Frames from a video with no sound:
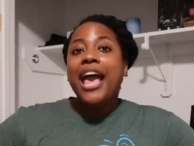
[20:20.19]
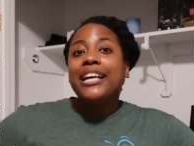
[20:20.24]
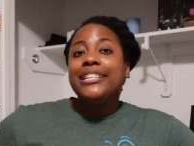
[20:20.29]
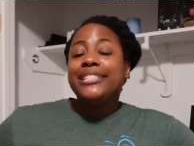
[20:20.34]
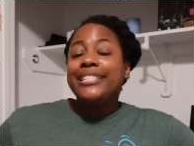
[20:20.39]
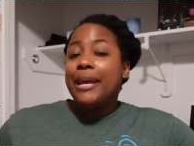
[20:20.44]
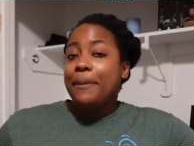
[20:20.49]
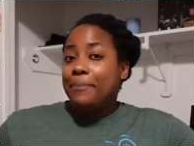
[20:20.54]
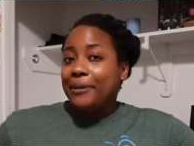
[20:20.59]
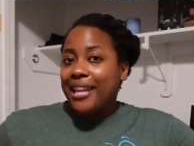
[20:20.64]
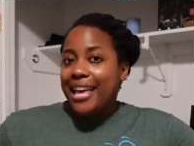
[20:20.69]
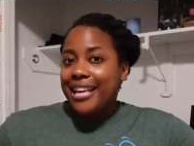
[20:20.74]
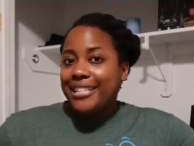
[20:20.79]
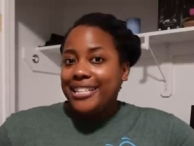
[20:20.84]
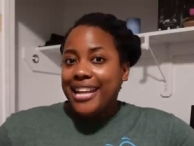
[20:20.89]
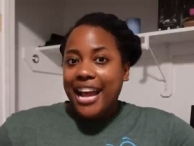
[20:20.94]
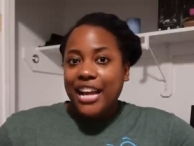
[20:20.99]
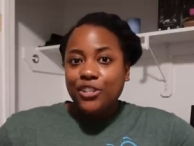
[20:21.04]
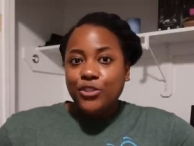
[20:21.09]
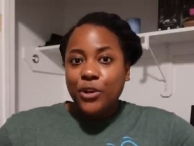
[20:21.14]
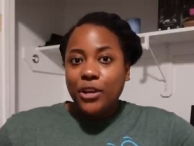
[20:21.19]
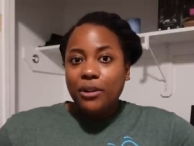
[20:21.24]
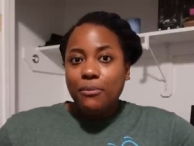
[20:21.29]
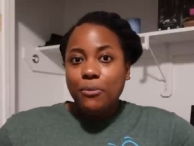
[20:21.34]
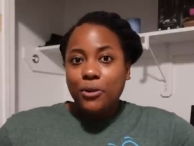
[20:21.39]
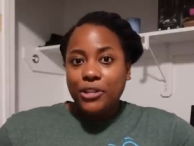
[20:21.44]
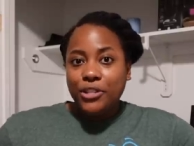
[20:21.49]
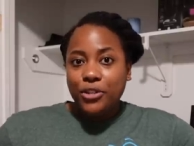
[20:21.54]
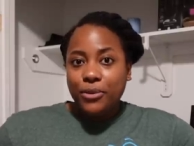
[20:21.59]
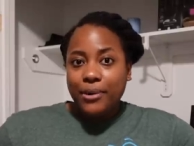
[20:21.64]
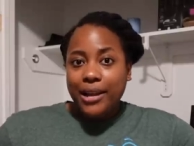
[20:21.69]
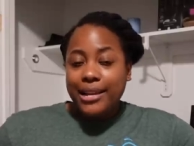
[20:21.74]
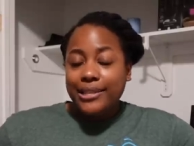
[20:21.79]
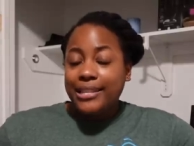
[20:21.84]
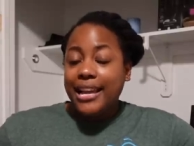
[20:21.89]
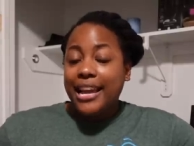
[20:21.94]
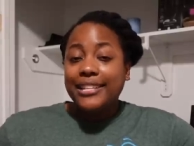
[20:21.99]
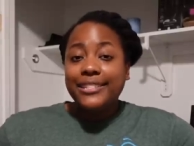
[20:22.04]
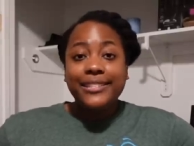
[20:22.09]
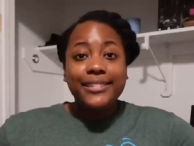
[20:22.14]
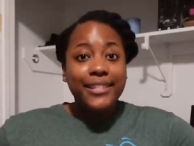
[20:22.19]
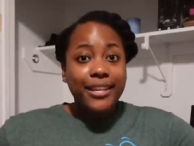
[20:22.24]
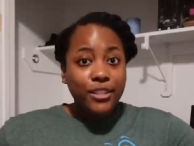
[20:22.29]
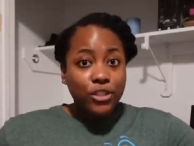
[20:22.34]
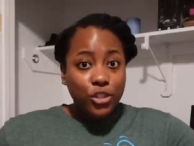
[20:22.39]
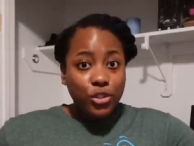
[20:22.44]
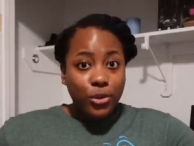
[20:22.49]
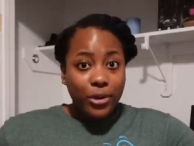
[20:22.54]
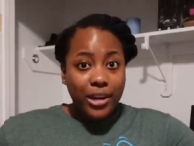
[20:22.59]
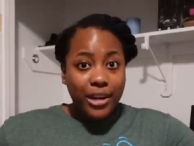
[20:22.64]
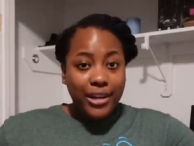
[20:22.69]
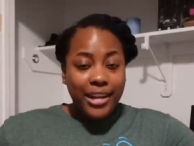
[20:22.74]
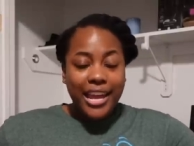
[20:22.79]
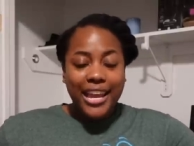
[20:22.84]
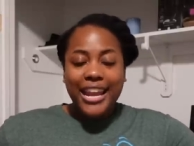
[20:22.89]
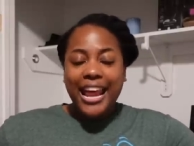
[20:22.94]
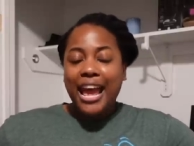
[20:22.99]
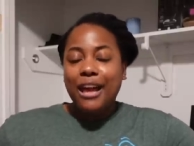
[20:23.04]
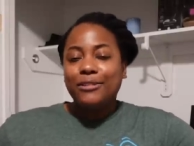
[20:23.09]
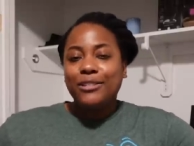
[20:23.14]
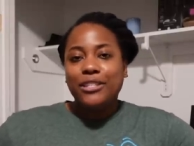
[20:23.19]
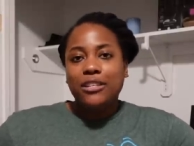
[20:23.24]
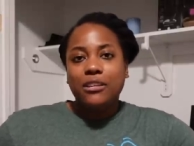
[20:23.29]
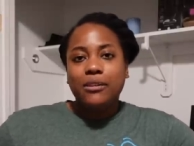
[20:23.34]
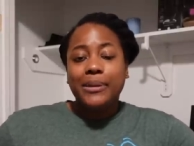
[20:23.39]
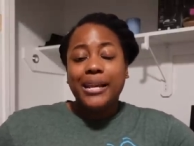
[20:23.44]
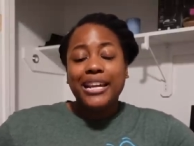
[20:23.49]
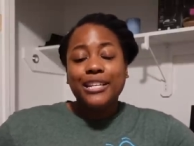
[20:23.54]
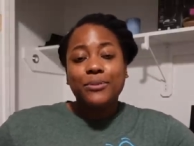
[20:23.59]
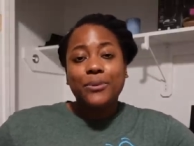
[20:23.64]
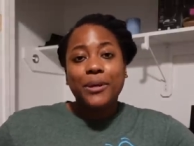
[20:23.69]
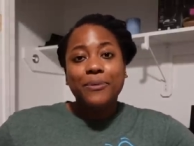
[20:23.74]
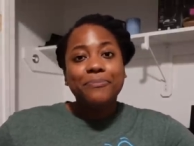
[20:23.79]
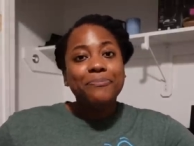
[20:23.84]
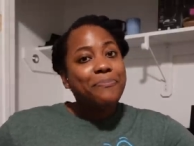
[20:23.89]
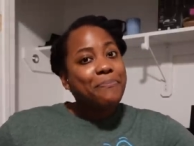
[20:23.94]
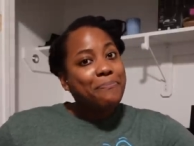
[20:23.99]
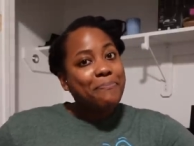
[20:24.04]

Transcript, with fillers: Stay blessed, hydrated, moisturized, and sunscreened, and I'll see you in my next one.